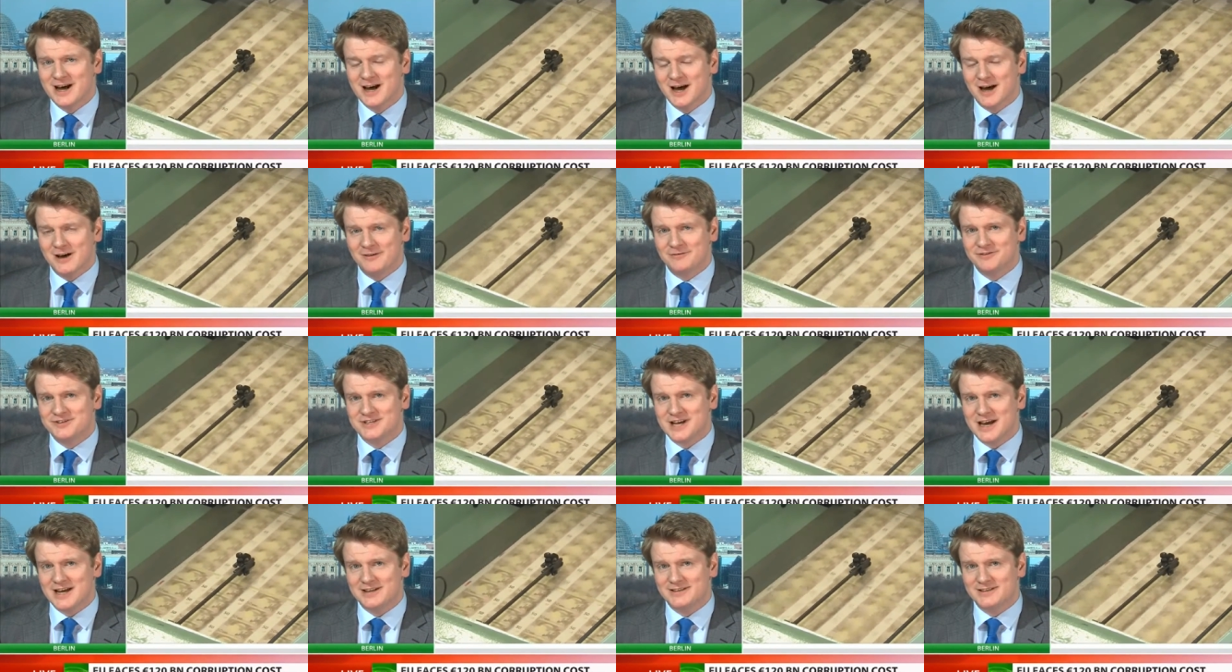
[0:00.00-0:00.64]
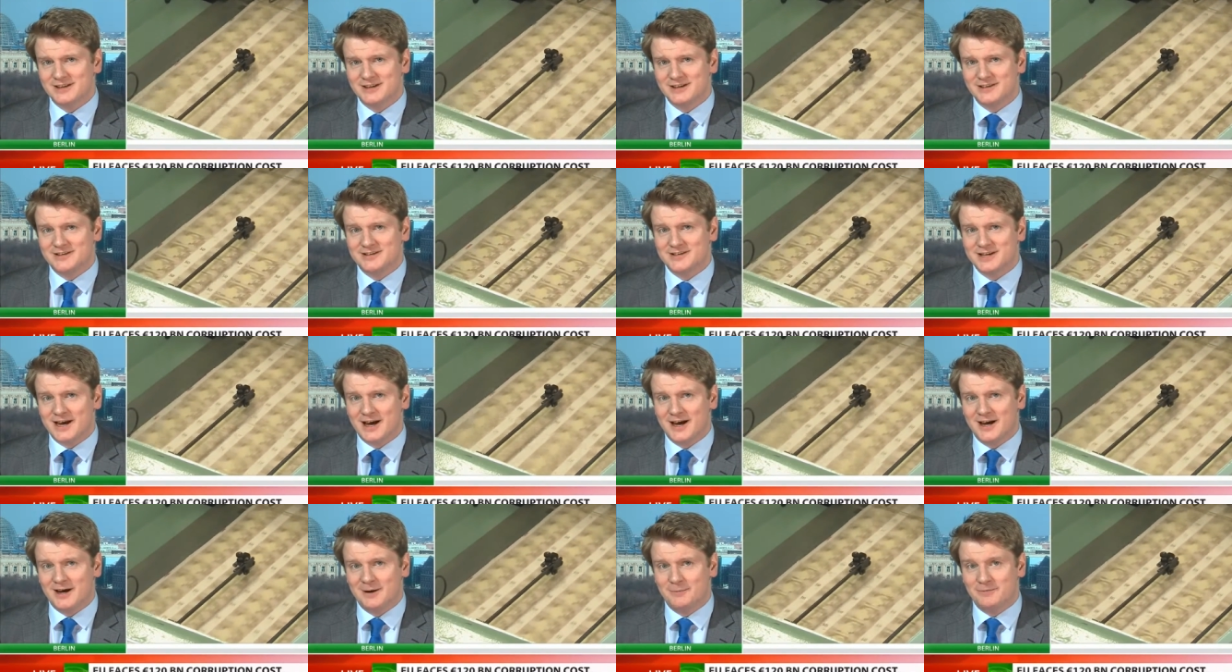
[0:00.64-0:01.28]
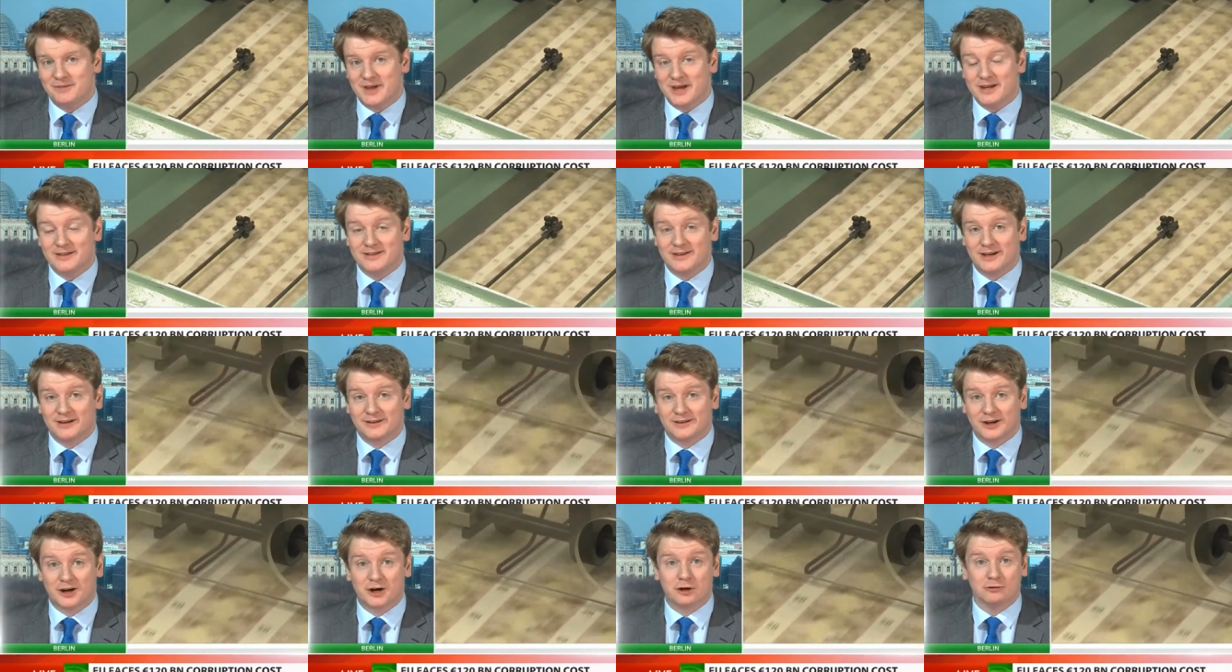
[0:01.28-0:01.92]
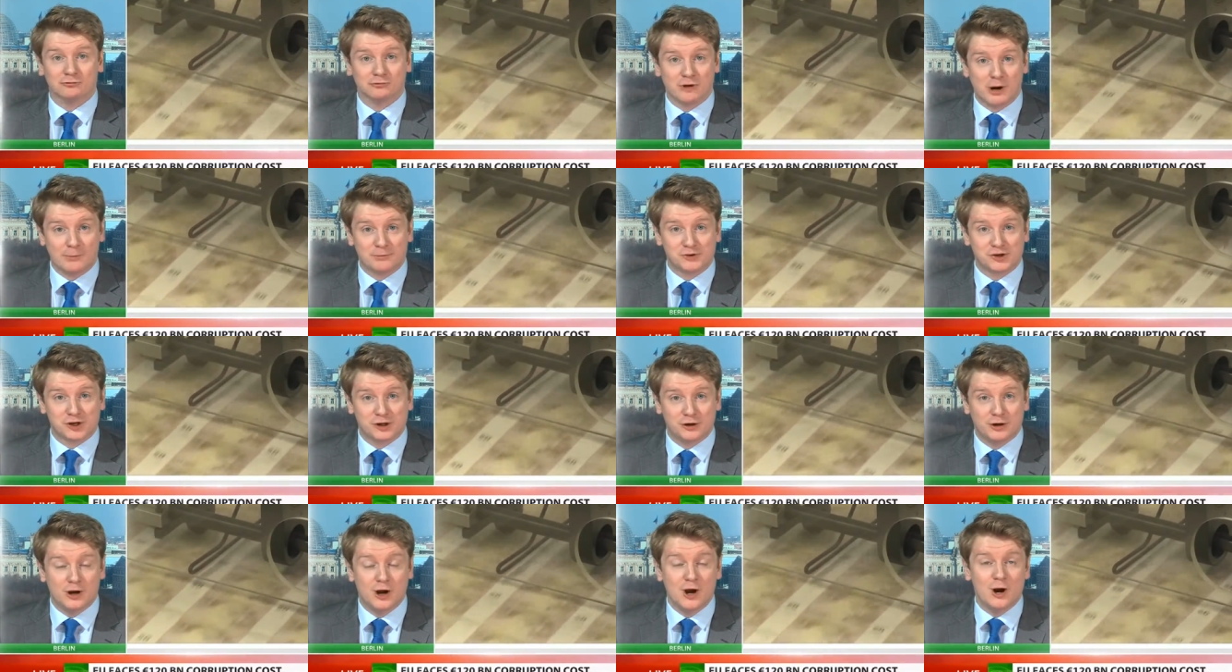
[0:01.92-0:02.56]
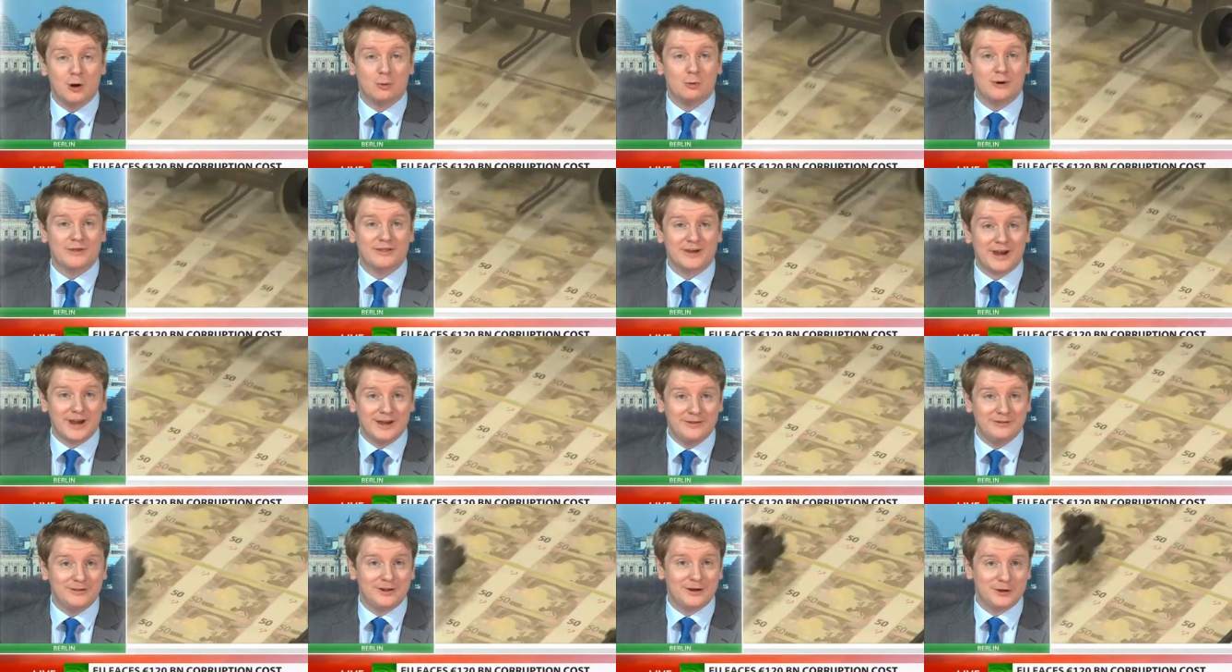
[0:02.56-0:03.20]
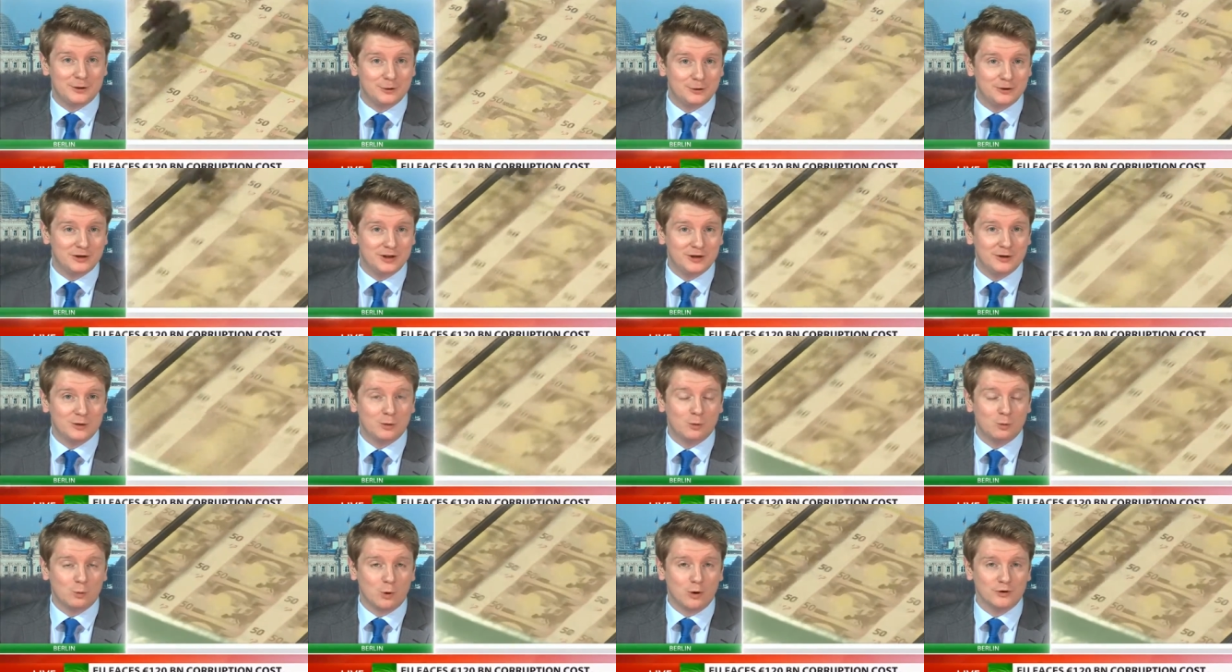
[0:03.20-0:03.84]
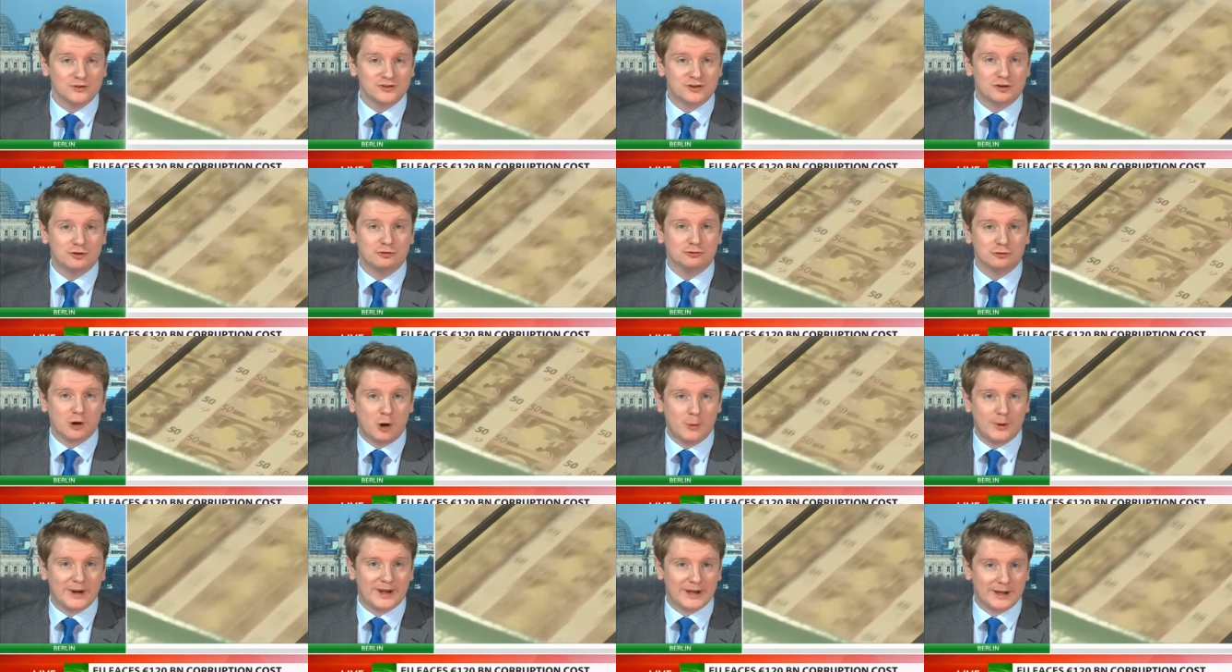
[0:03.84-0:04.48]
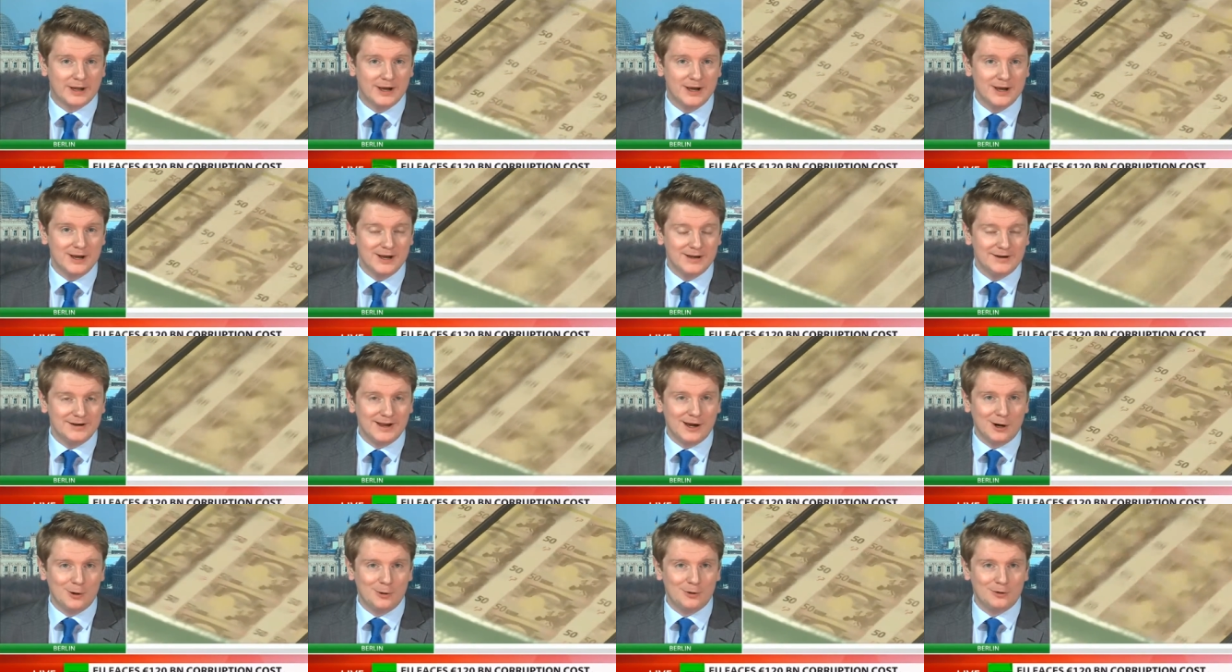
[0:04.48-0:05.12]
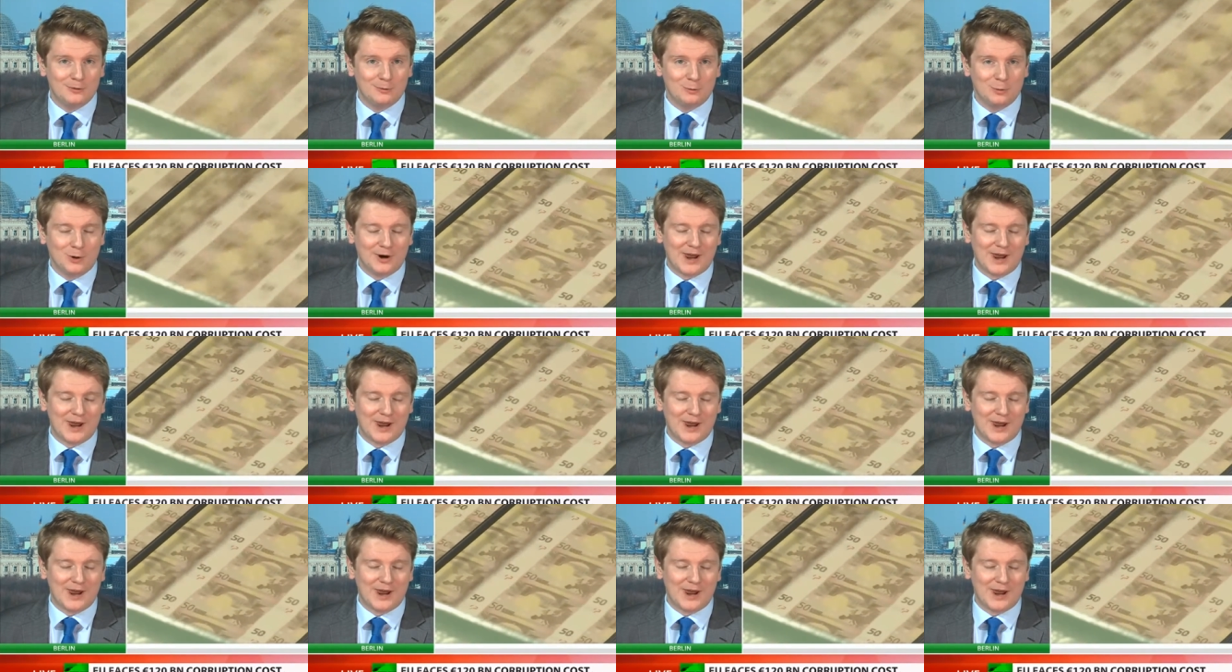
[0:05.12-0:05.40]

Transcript: have said that um, they think that corruption within the union was growing. Now, what